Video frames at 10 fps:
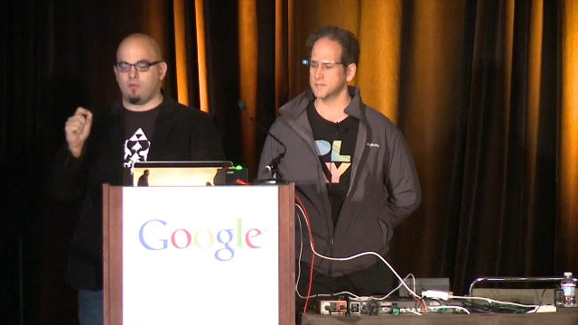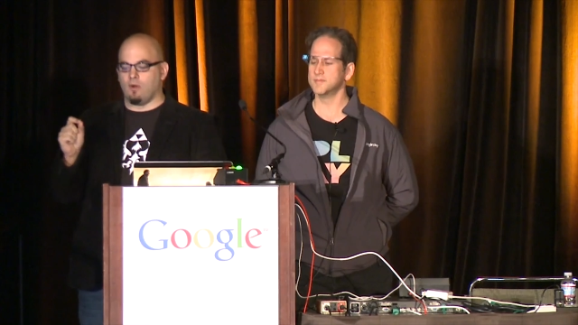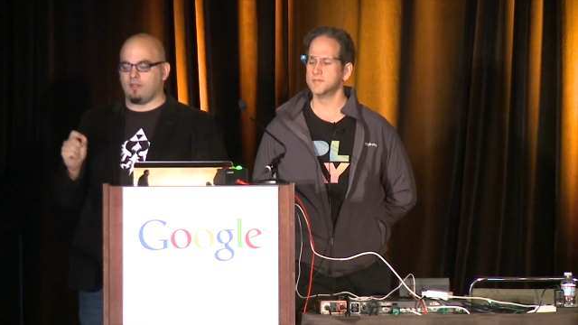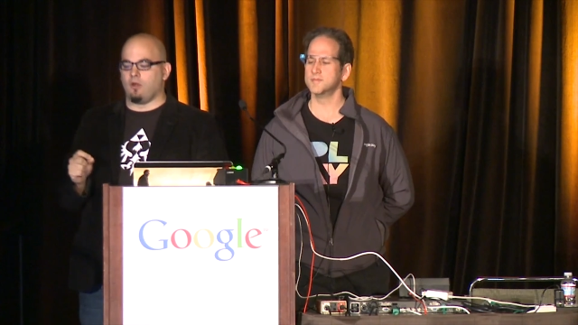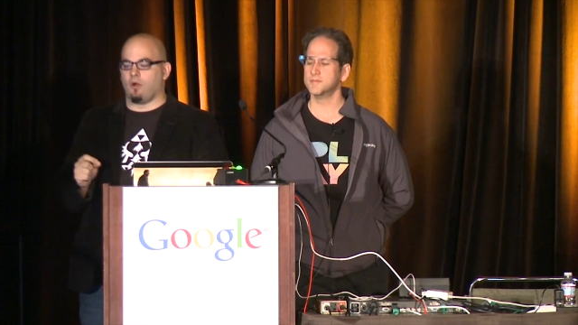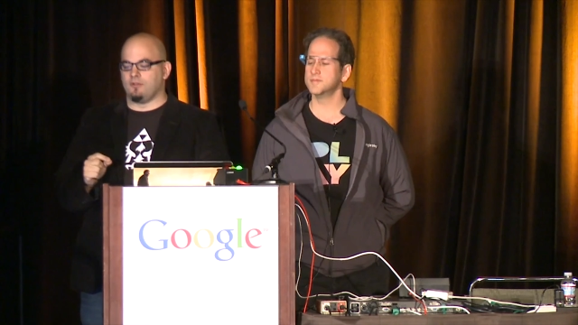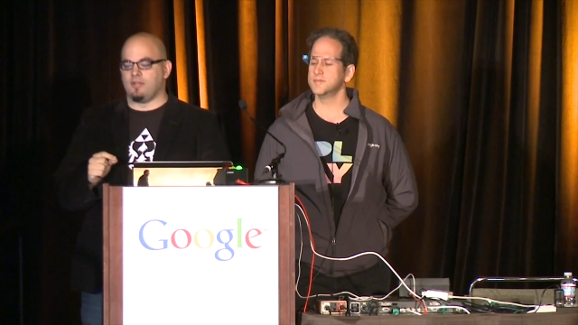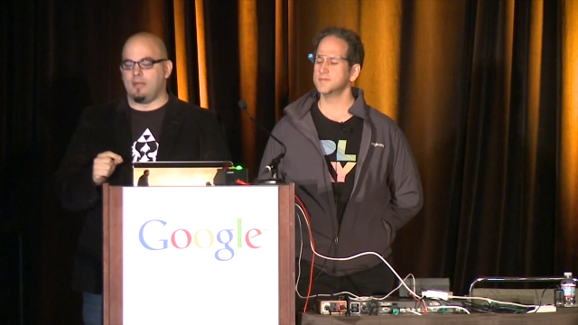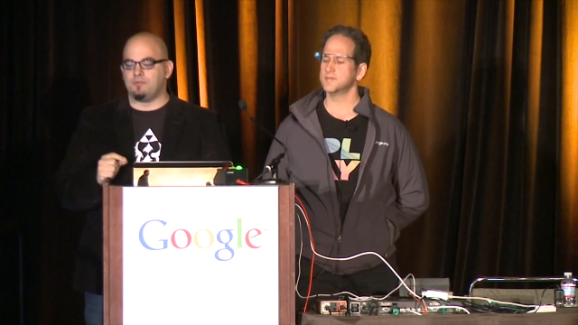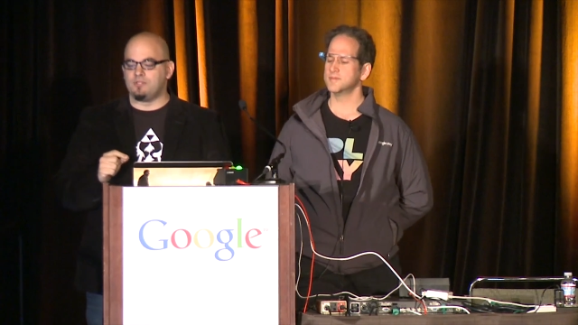Speaker 1: any one of the
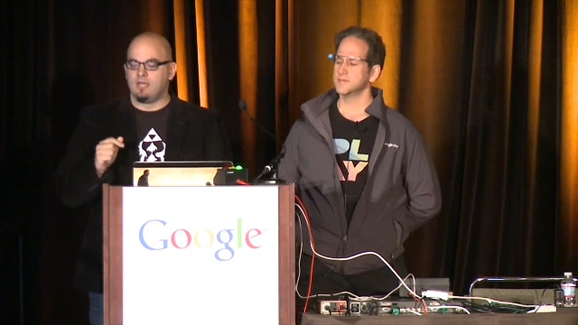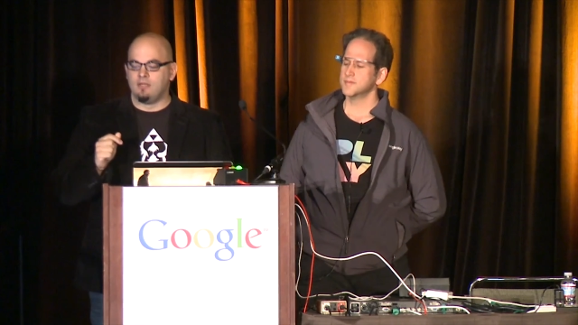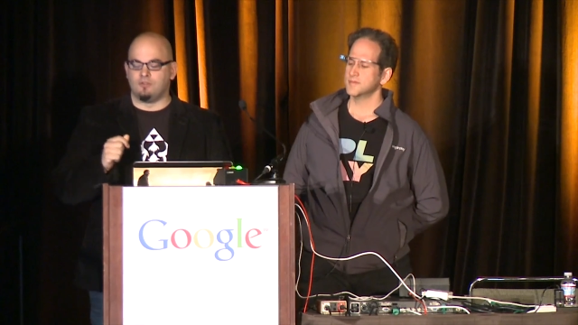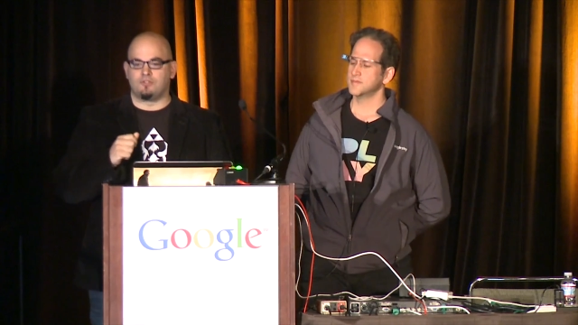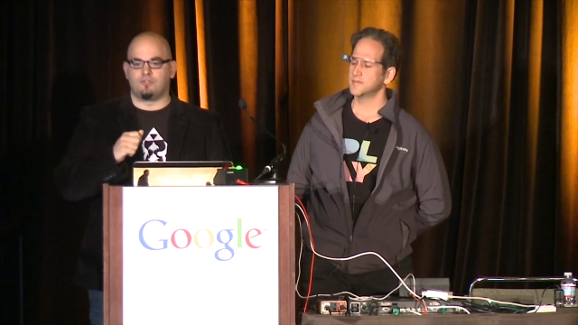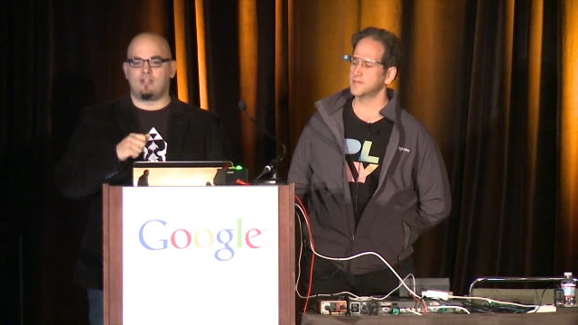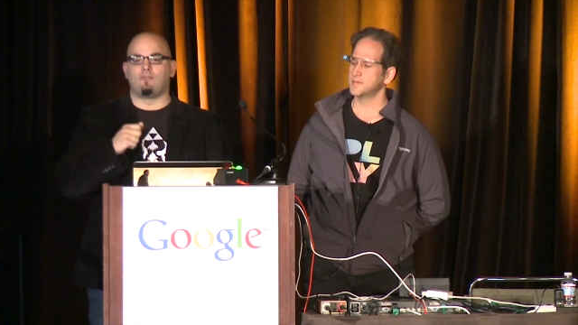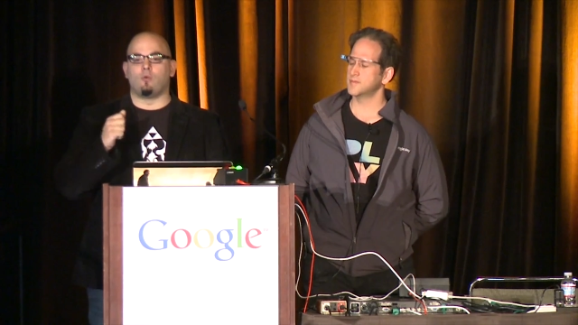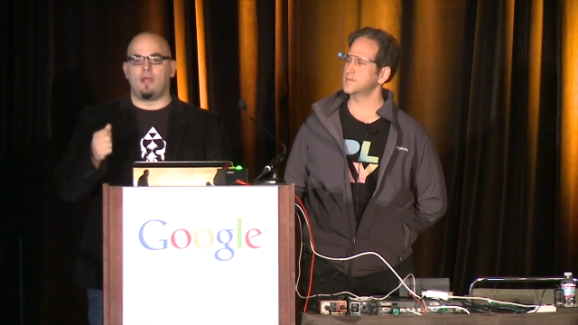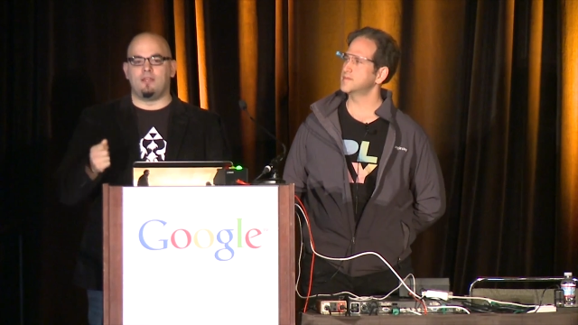archetypes, there's
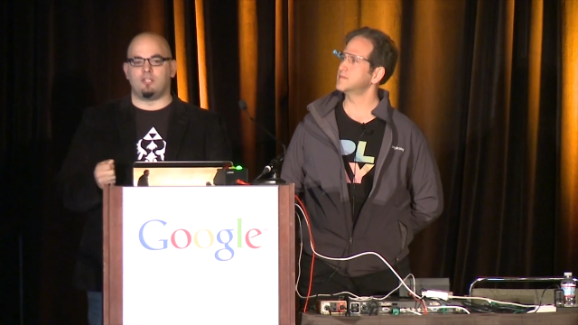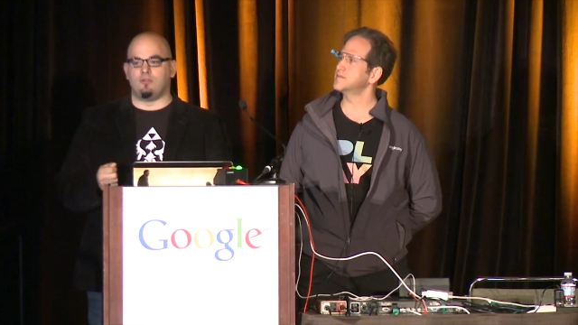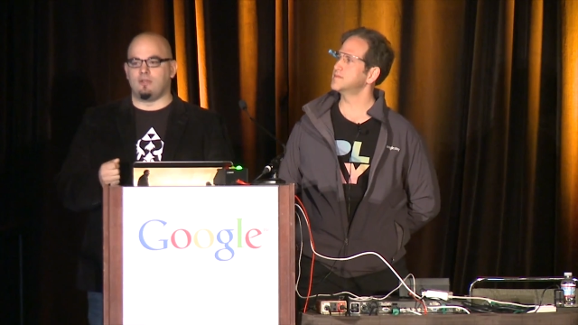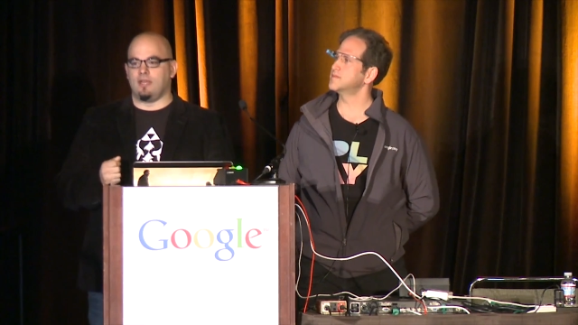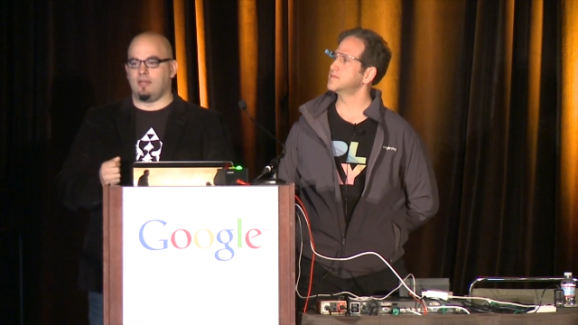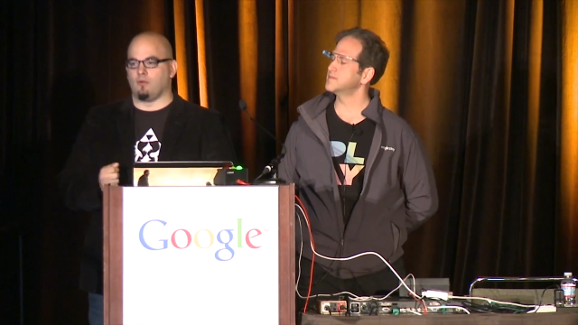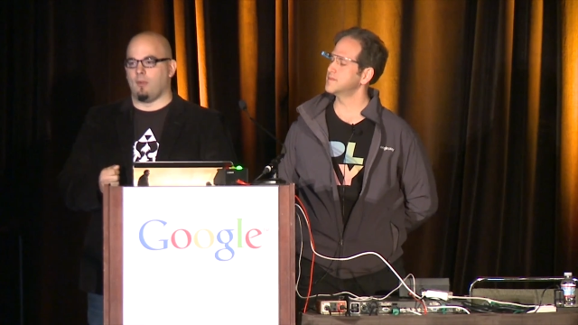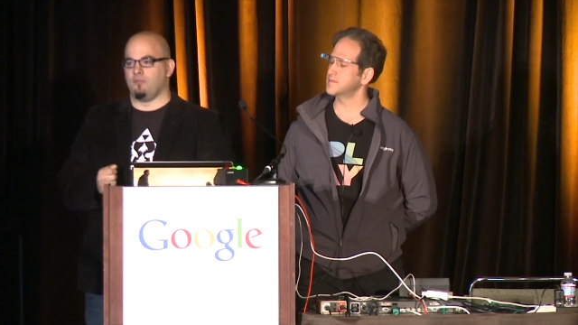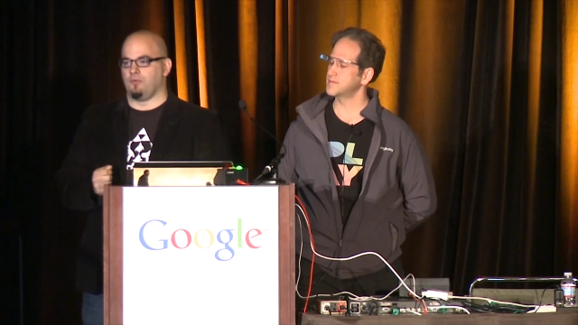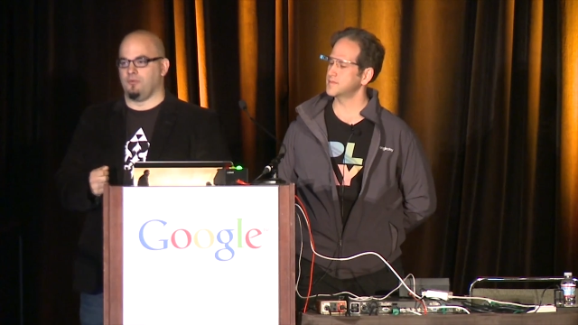several ways that you can get
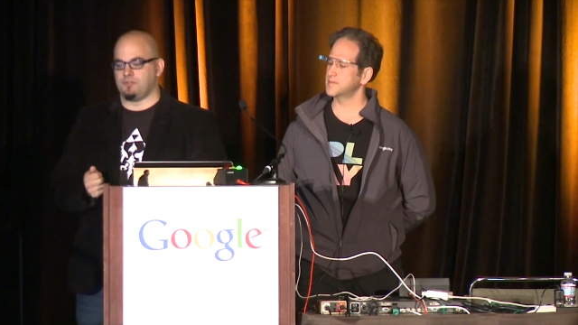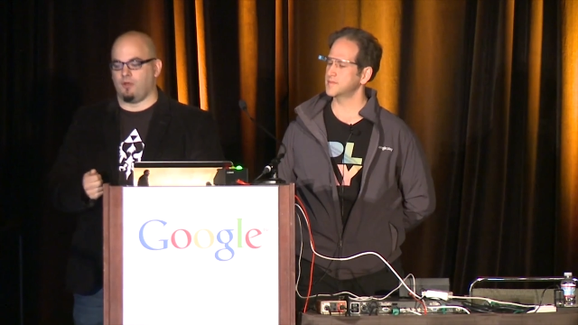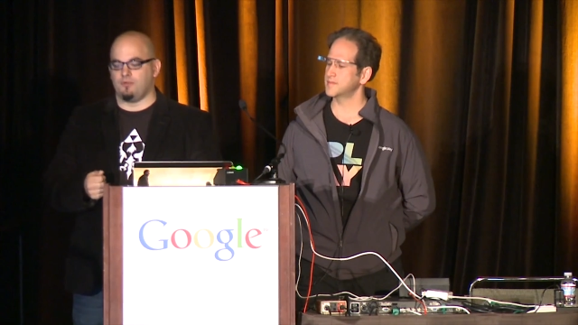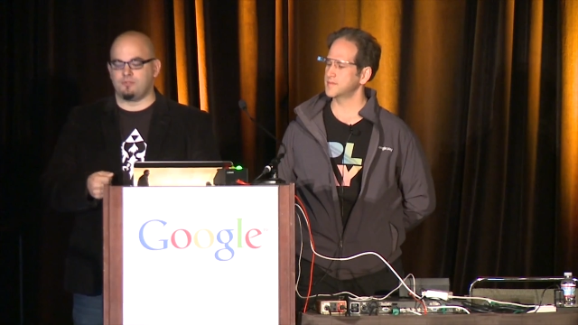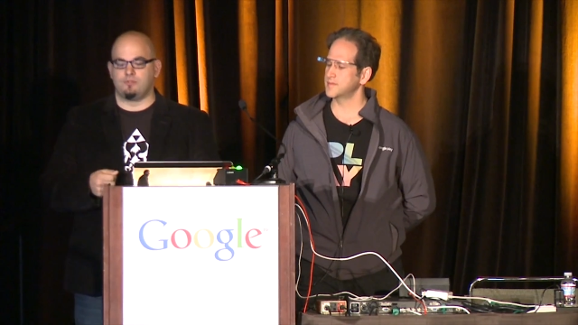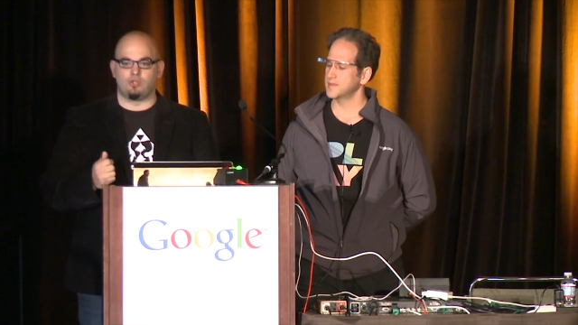incremental installs.